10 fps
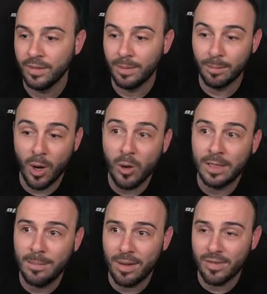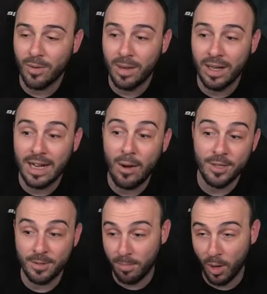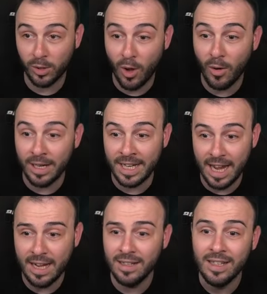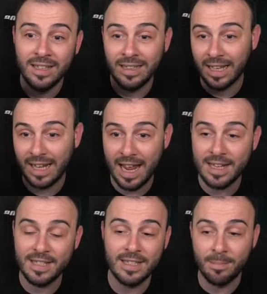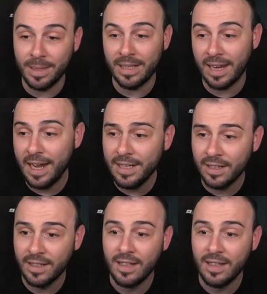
But block debuffs from her now is spot on again. The cleanse is a bit late.